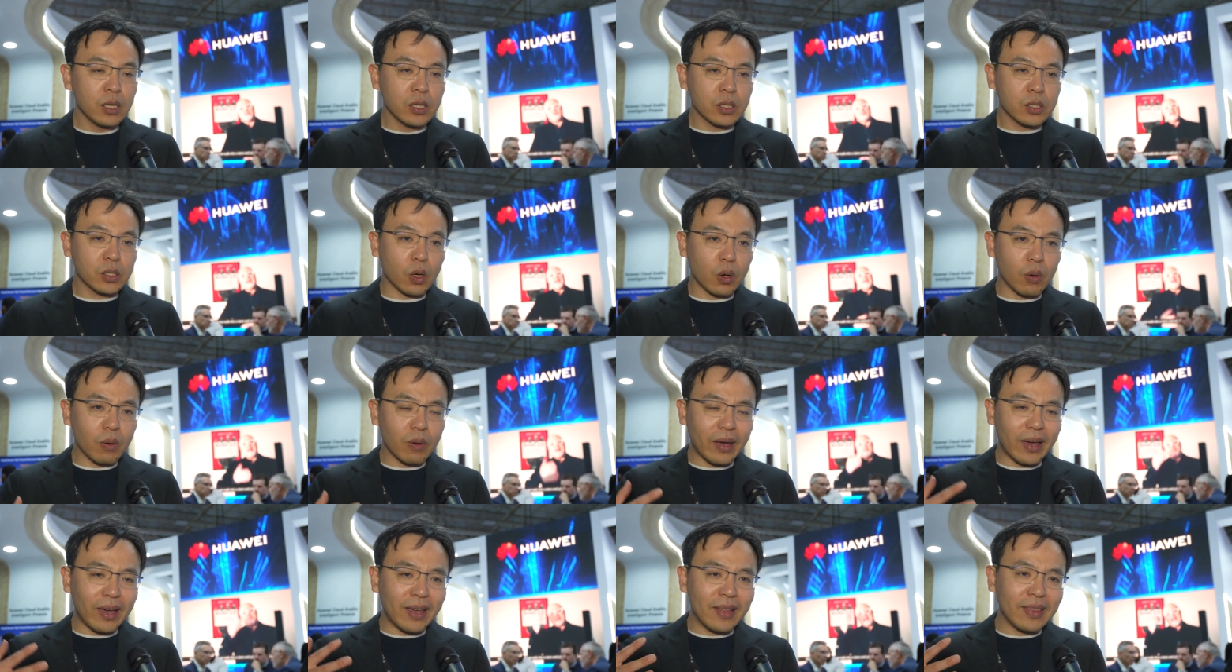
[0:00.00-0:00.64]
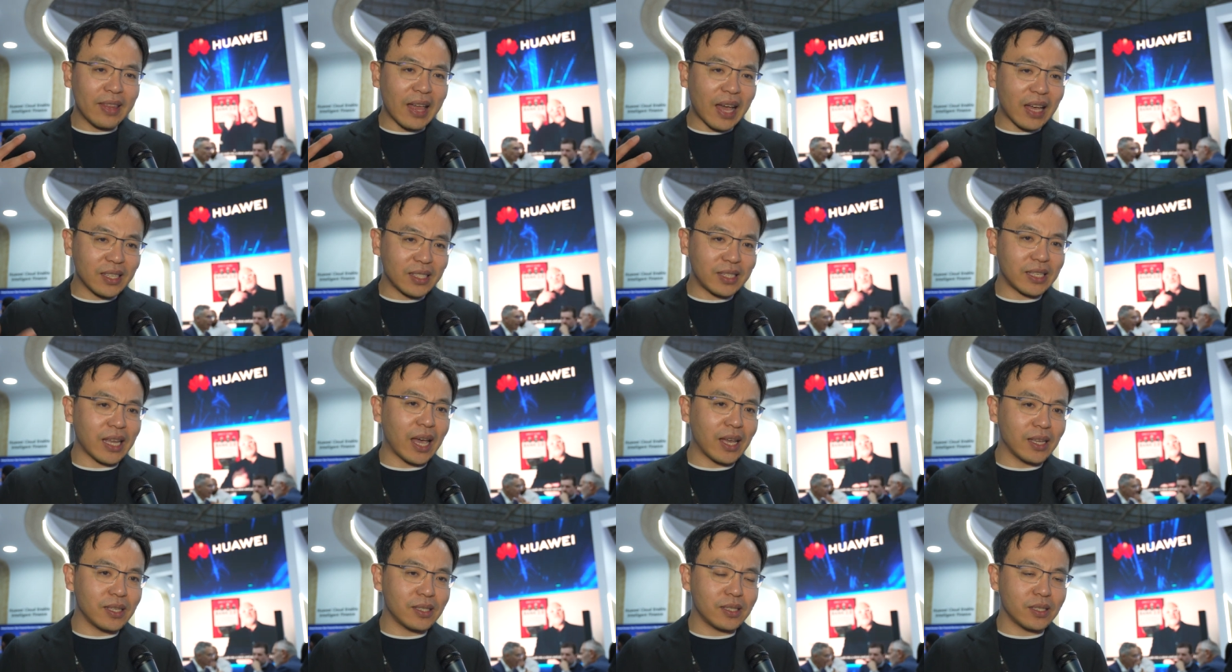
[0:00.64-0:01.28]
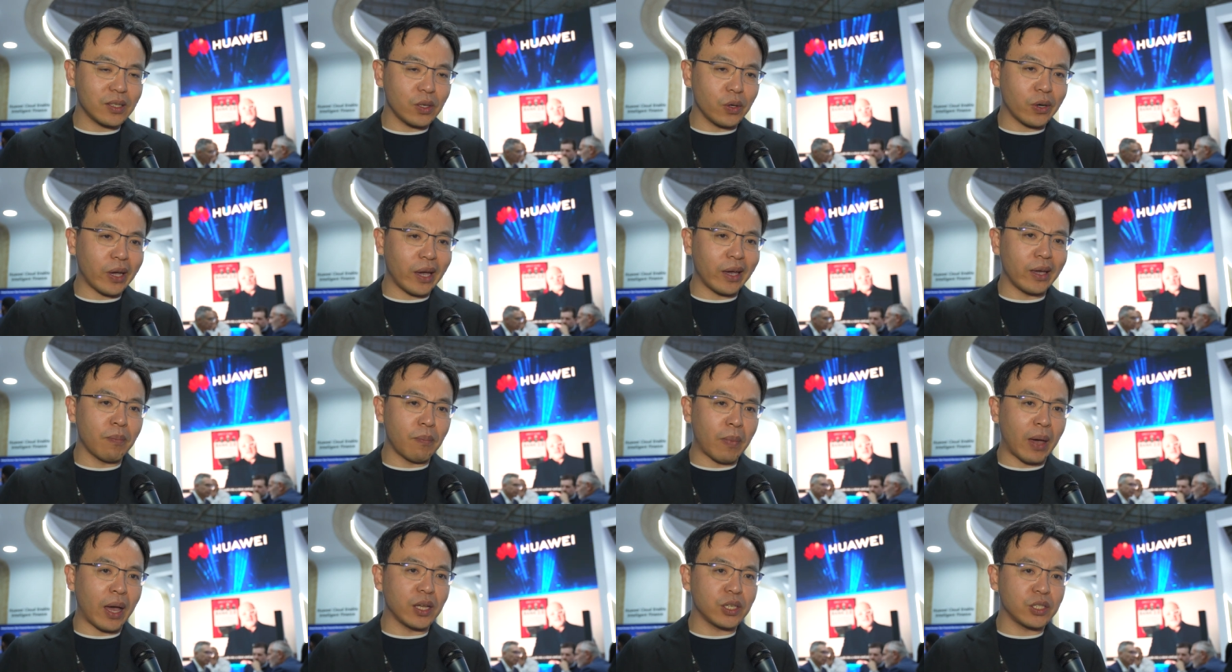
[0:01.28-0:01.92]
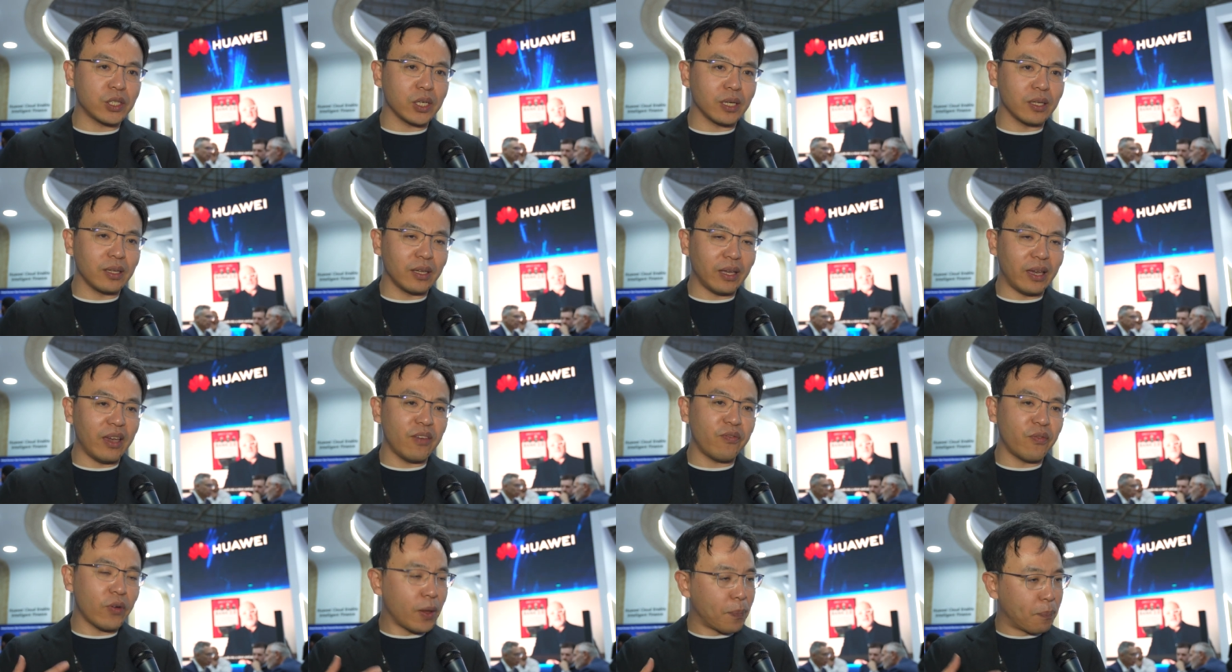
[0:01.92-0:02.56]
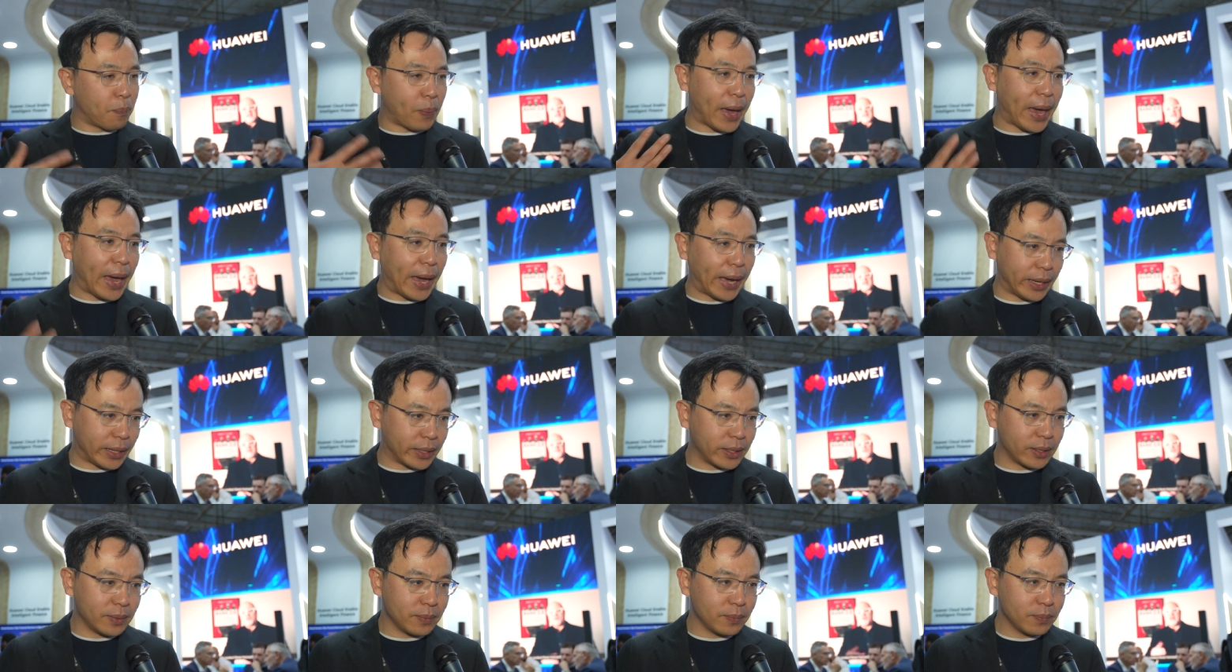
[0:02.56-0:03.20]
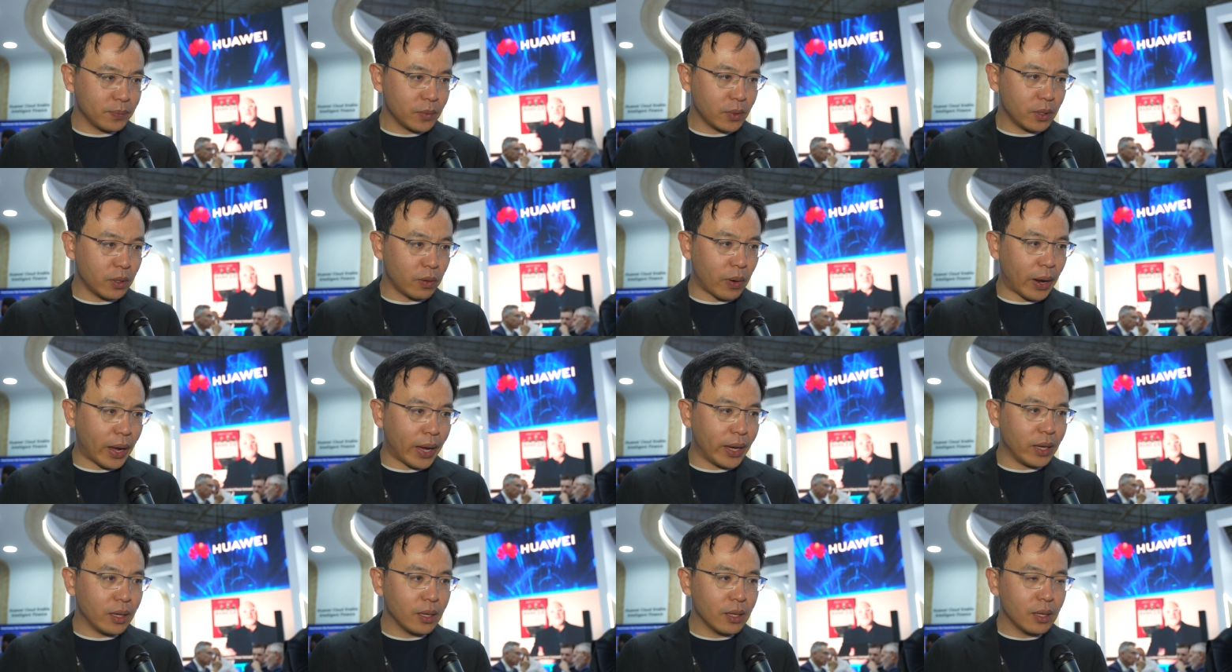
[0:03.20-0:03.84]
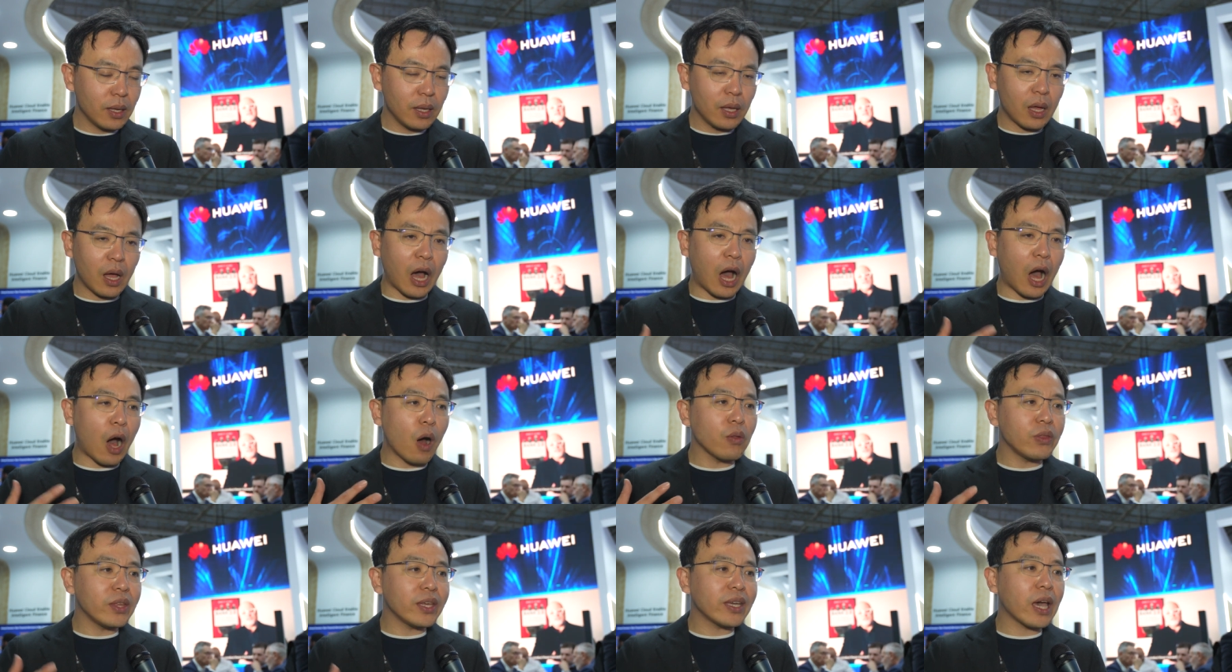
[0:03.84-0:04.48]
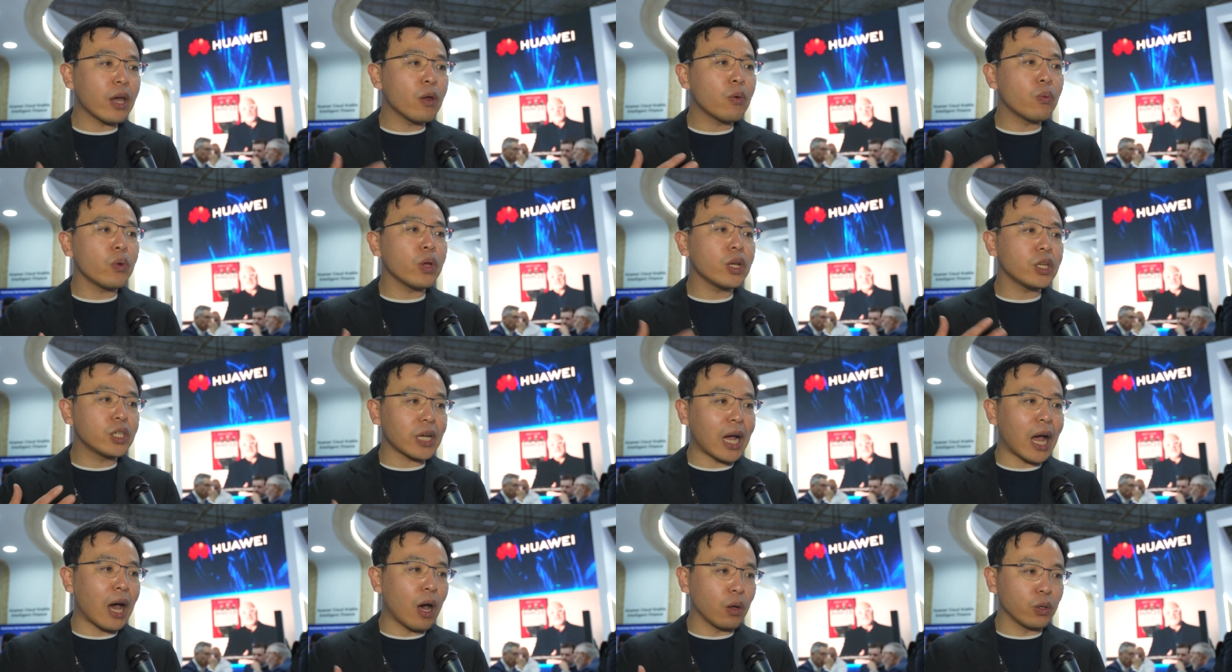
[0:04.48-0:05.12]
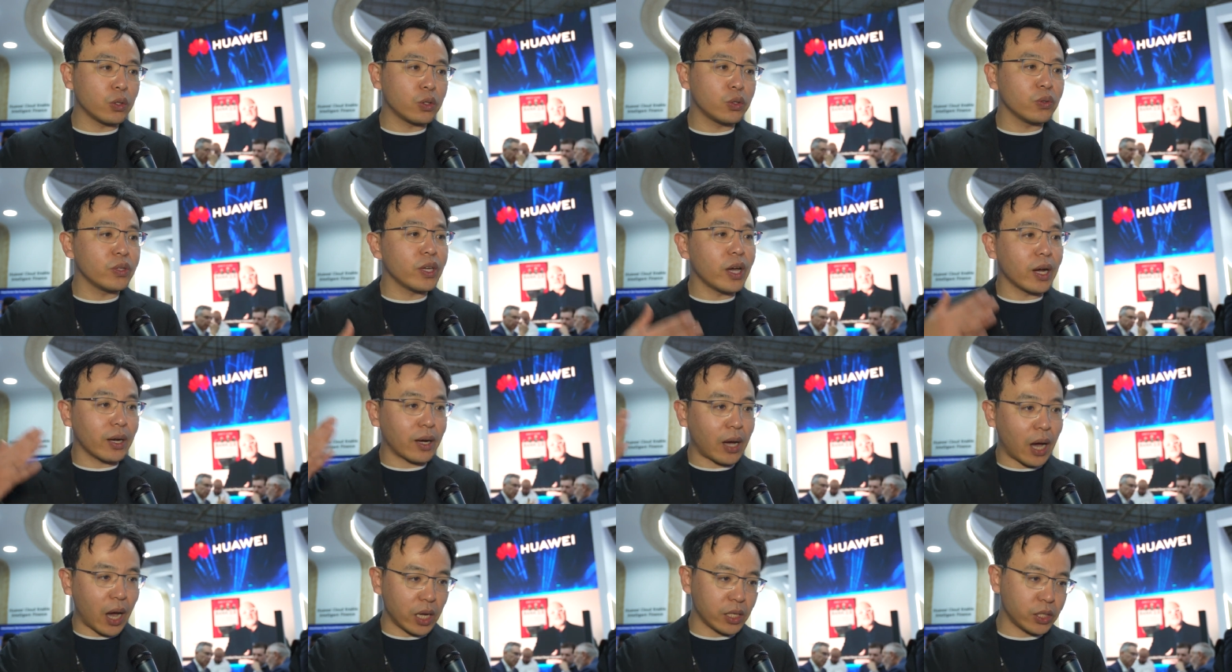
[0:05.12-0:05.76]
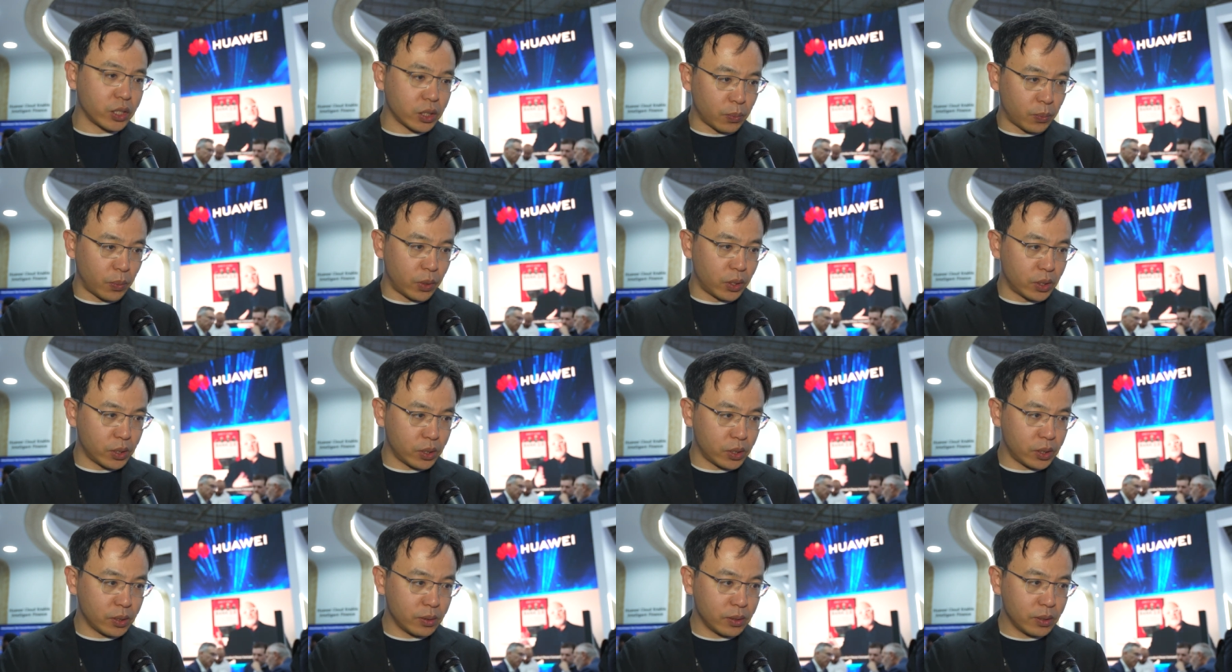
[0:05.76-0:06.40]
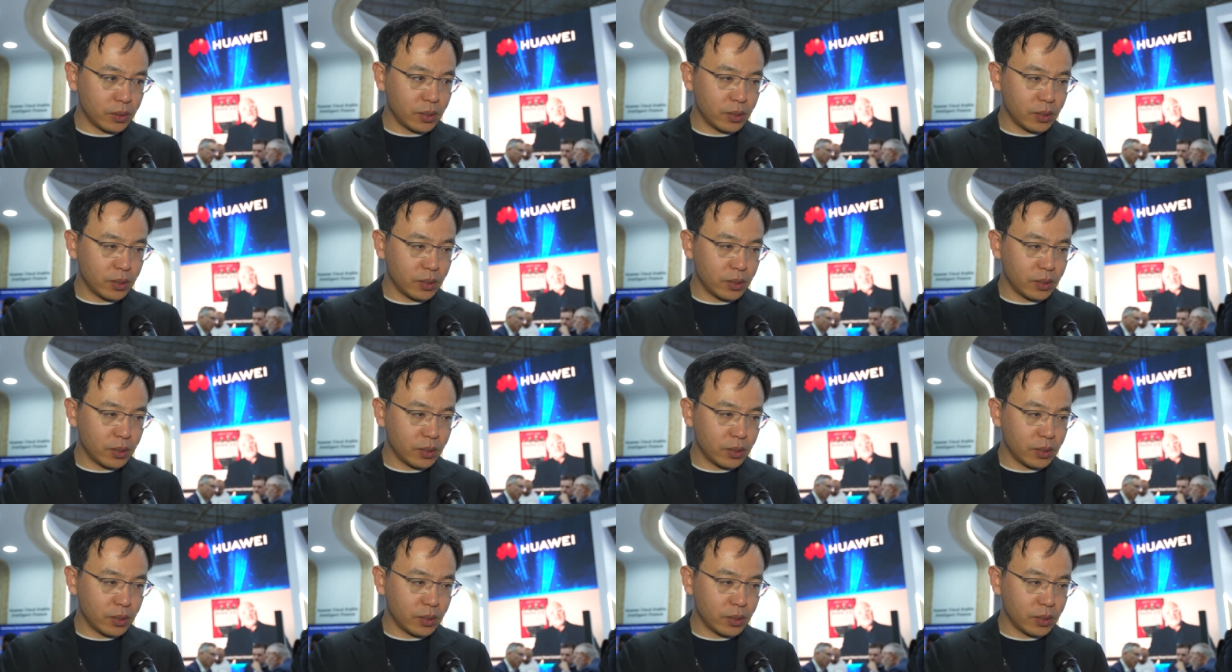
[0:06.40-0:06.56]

So in that sense, you can imagine if a bank, right, how they can reach out to their customers,